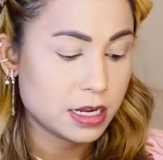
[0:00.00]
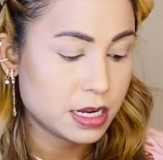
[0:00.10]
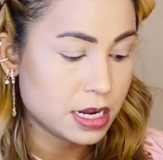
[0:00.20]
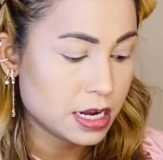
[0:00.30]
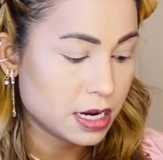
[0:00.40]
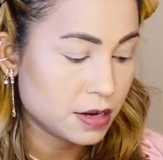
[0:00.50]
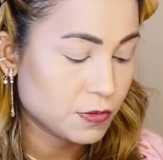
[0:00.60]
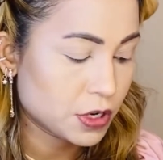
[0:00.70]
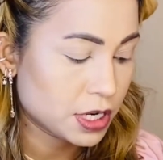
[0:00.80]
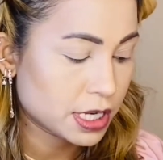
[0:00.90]
and I'm
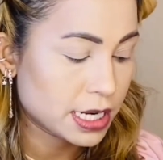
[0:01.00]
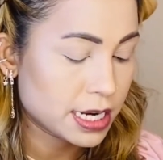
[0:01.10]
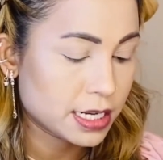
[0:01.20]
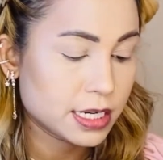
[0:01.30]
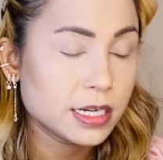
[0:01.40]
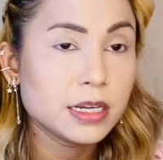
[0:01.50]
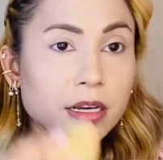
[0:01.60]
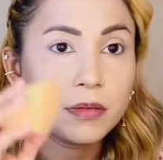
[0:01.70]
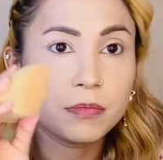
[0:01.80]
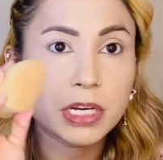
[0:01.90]
gonna get
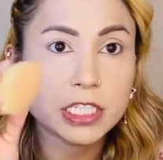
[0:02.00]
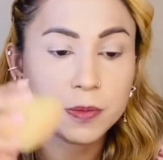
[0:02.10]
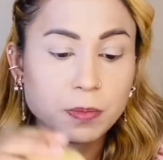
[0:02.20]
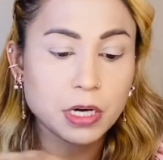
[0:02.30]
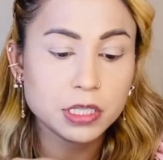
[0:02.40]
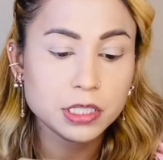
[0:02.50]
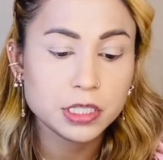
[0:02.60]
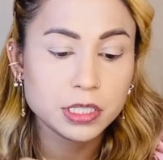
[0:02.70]
my sponge,